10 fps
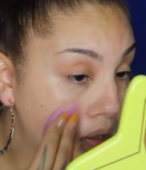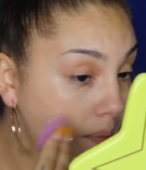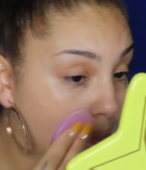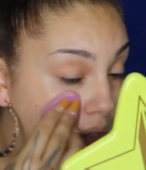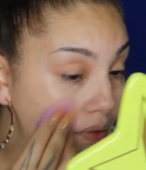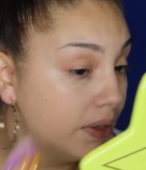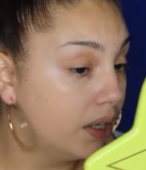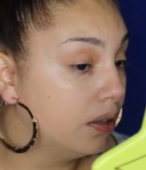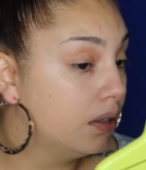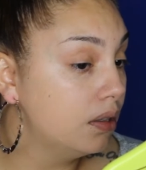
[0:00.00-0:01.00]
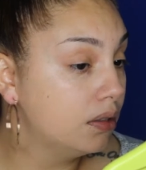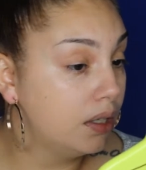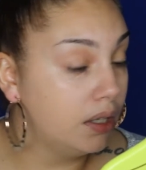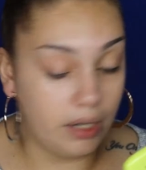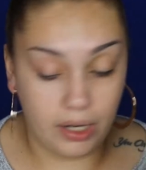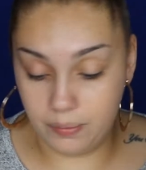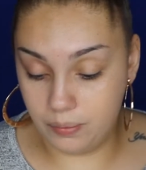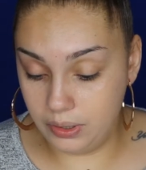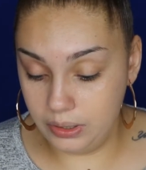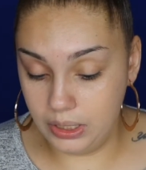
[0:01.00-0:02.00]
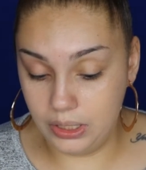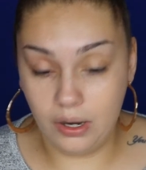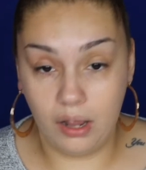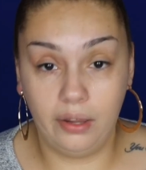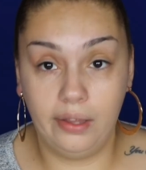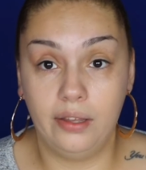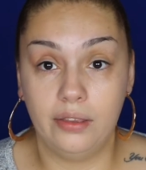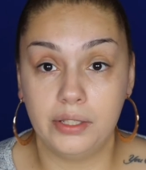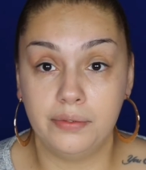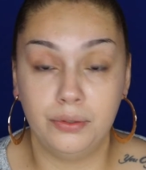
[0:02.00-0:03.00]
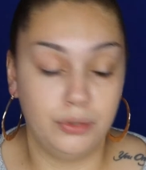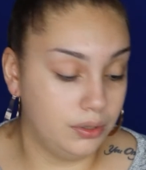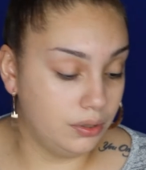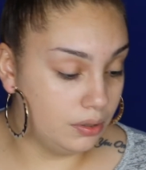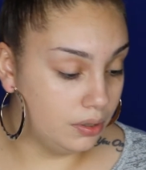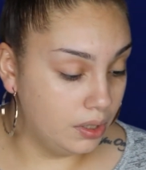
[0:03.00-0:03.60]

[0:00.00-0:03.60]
I'm not a fan of these, and I'm really not liking this foundation.